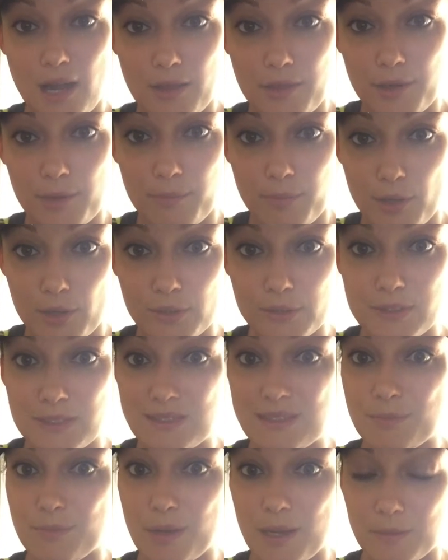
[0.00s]
other
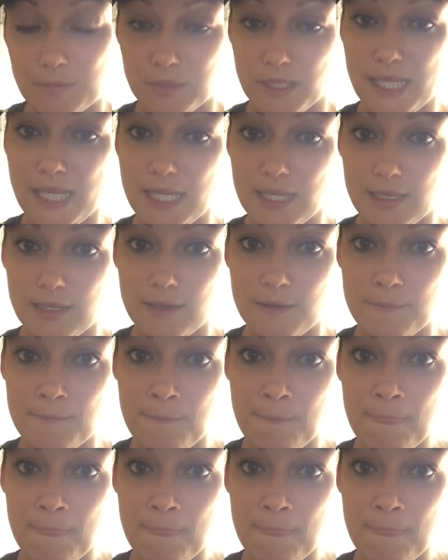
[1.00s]
posts public,